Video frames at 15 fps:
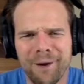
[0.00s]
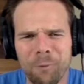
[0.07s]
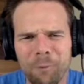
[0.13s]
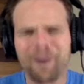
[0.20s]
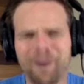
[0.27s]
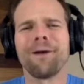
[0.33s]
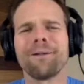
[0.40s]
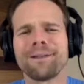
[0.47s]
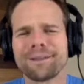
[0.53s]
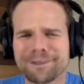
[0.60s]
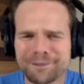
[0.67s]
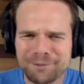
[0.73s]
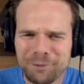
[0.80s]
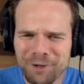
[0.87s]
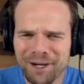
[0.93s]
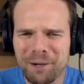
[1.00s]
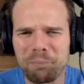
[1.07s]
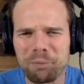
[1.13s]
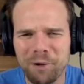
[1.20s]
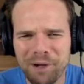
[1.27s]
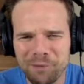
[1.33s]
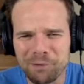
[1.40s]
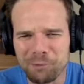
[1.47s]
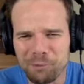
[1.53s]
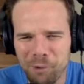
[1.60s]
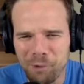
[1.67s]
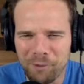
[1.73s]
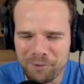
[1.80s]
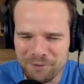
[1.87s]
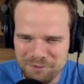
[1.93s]
Well, we're going to break through
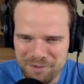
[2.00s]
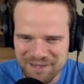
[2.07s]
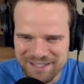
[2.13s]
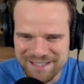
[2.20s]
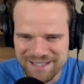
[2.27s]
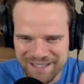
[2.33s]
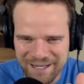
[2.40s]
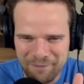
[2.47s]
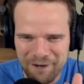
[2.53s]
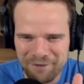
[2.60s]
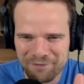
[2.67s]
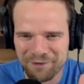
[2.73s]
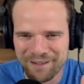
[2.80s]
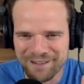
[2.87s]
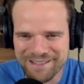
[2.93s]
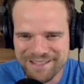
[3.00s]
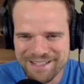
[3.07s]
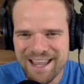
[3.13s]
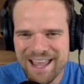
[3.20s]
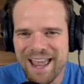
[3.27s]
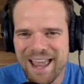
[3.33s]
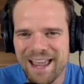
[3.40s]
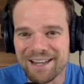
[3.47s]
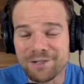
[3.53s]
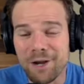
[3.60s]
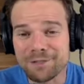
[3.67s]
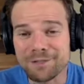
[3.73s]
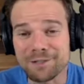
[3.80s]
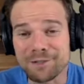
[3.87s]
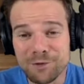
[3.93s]
all those myths today, my friends, and
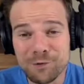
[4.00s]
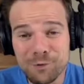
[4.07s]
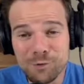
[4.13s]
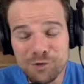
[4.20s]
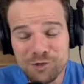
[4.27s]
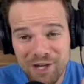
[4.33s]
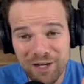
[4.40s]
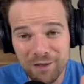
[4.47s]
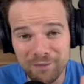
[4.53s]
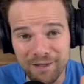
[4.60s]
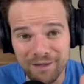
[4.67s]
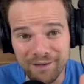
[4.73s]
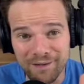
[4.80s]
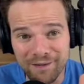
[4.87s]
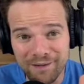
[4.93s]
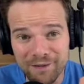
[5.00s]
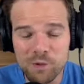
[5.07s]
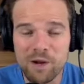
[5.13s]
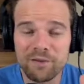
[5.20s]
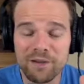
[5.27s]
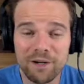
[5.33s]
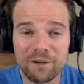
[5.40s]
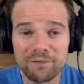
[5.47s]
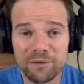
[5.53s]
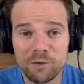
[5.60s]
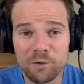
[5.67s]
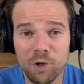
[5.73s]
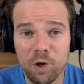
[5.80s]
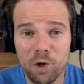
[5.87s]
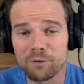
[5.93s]
talk to two gentlemen who have
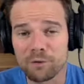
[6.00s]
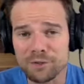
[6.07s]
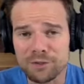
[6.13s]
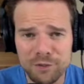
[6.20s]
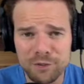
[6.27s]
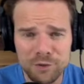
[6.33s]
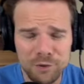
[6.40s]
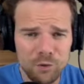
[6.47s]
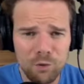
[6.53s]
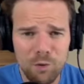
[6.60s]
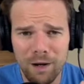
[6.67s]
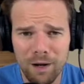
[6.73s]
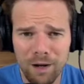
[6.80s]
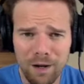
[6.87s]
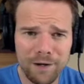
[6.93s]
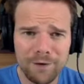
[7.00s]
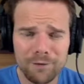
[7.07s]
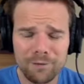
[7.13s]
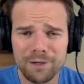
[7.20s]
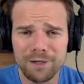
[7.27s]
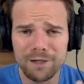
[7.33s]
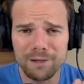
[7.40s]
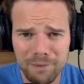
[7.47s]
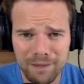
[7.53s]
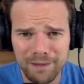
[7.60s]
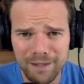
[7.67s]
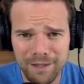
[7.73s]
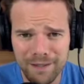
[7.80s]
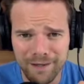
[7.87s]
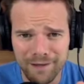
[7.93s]
interviewed over 200
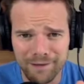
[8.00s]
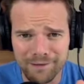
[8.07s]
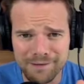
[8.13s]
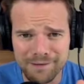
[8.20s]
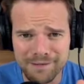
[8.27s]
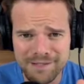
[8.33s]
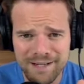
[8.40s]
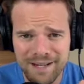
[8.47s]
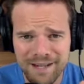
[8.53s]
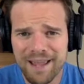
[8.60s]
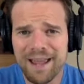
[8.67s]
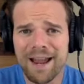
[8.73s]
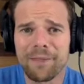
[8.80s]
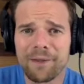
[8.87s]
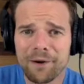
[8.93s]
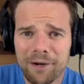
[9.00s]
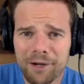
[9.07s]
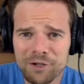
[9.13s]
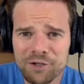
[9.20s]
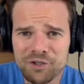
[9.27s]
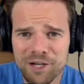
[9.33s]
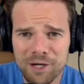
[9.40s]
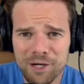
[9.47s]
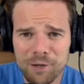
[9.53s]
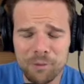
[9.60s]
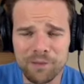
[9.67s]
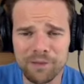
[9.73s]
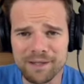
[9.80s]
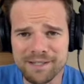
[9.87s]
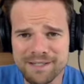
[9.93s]
millionaires, and they're going to share with
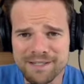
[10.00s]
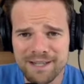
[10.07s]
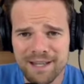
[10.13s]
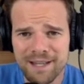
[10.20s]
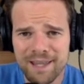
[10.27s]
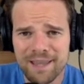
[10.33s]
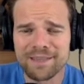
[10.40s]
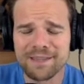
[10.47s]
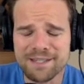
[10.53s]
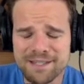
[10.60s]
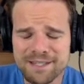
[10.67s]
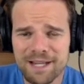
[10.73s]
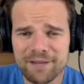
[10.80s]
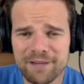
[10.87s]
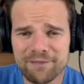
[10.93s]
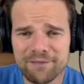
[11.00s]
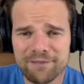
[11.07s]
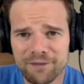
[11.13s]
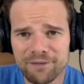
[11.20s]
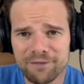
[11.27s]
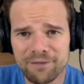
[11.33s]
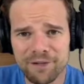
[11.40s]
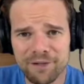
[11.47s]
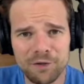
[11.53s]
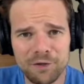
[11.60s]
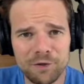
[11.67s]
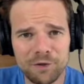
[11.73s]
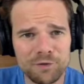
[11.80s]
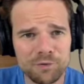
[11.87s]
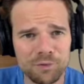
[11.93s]
us the seven figure
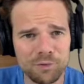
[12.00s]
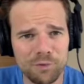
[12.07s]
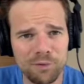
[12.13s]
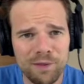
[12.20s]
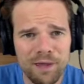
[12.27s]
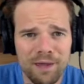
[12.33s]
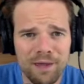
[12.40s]
truth.